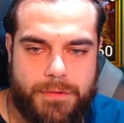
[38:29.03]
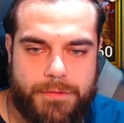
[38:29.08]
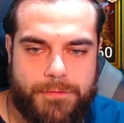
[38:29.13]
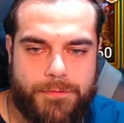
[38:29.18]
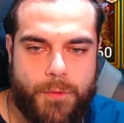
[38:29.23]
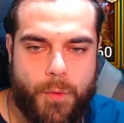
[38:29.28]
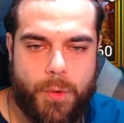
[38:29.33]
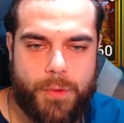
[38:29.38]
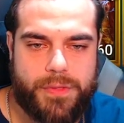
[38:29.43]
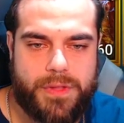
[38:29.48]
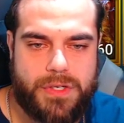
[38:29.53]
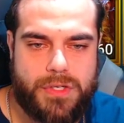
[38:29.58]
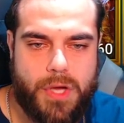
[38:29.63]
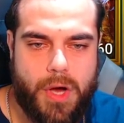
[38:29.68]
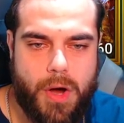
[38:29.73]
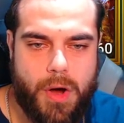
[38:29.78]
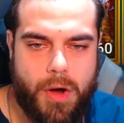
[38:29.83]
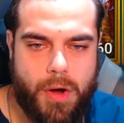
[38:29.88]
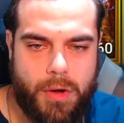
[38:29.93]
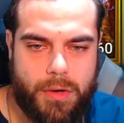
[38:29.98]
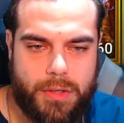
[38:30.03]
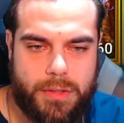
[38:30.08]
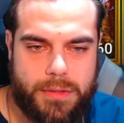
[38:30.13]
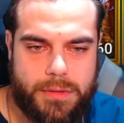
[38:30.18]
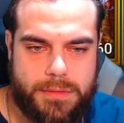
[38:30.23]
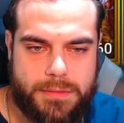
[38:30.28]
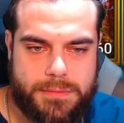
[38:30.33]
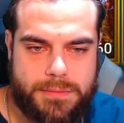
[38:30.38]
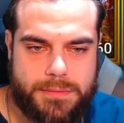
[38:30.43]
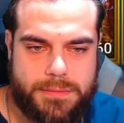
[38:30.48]
the dog.
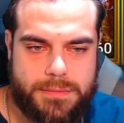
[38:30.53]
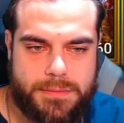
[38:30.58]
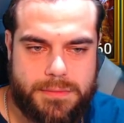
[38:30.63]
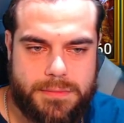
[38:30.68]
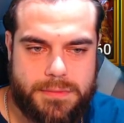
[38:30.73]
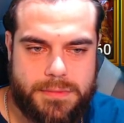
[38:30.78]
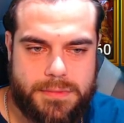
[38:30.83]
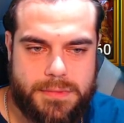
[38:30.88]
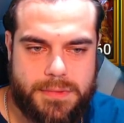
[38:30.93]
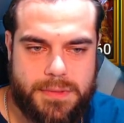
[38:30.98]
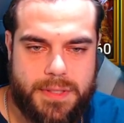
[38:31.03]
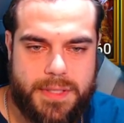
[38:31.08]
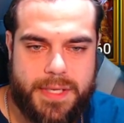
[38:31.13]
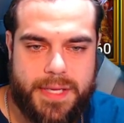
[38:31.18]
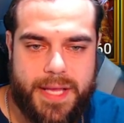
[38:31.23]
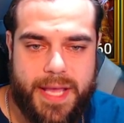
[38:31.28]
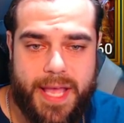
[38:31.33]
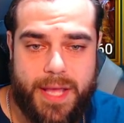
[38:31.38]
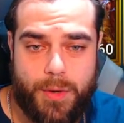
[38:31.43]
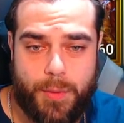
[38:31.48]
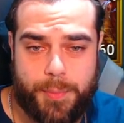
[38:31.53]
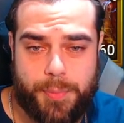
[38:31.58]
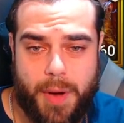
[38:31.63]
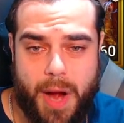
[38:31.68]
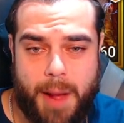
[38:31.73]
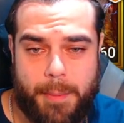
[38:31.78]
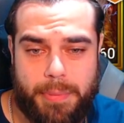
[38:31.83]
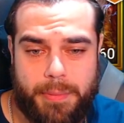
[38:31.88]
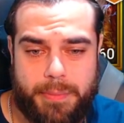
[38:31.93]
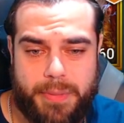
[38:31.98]
It'll
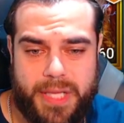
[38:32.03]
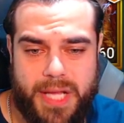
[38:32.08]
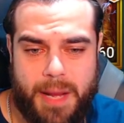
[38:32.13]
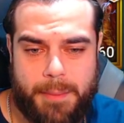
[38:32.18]
probably,